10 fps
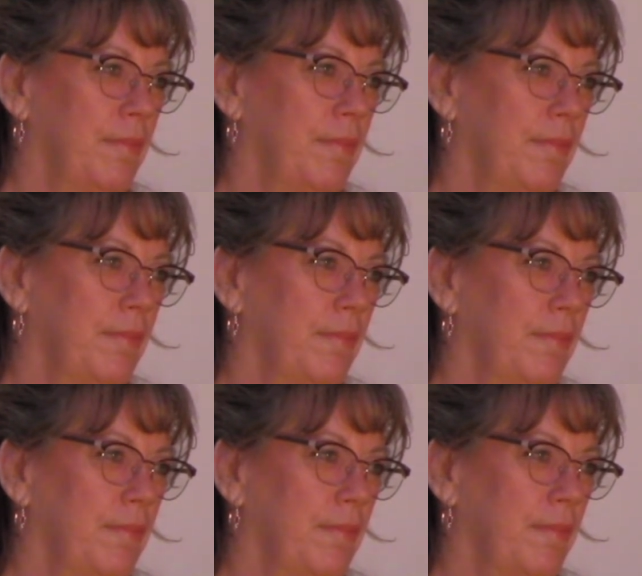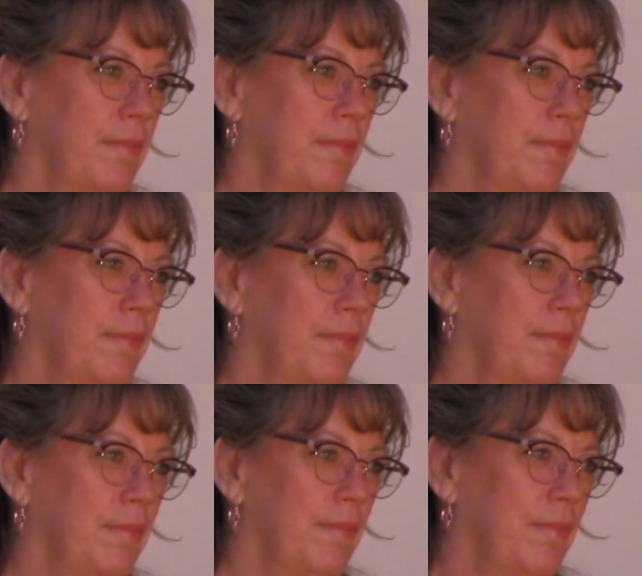
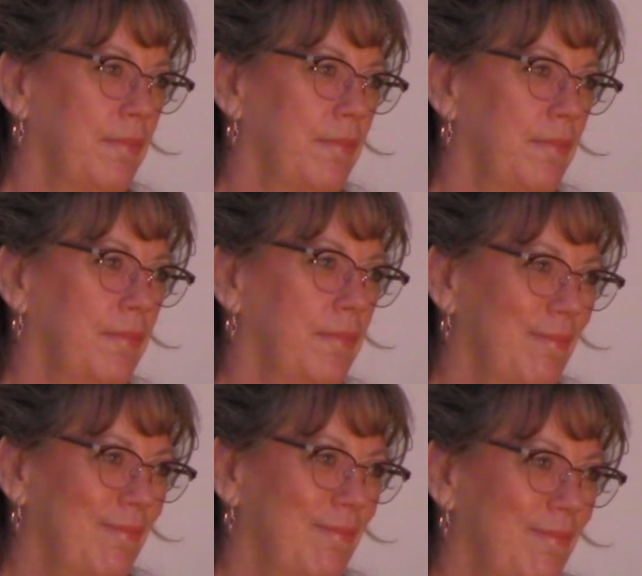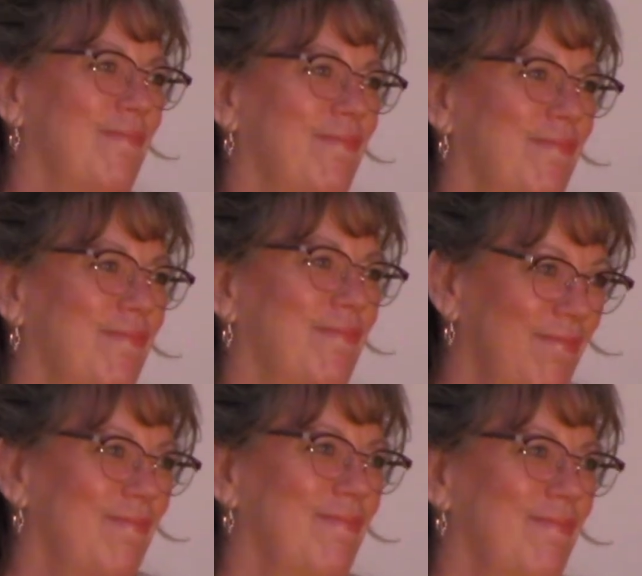
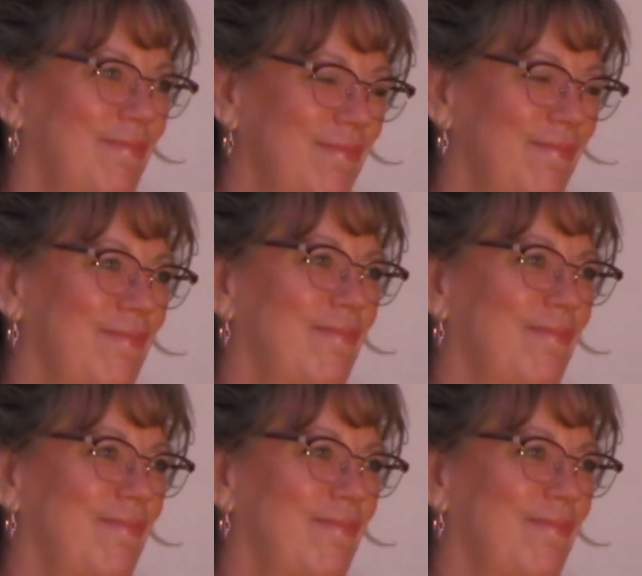The person shown says nothing.